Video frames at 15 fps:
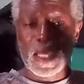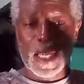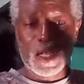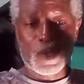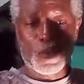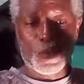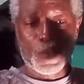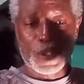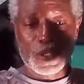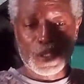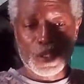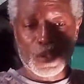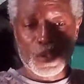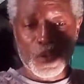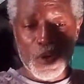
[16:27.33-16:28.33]
jack
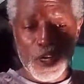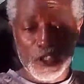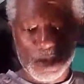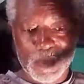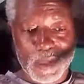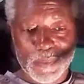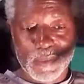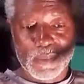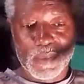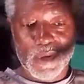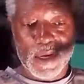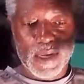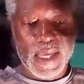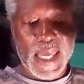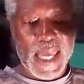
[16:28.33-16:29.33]
with the cross member
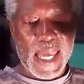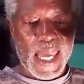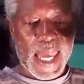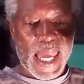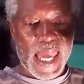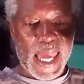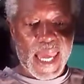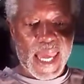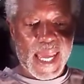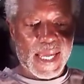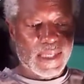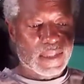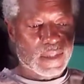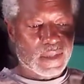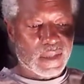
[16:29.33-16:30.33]
bar
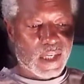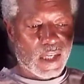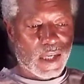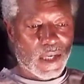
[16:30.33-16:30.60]
has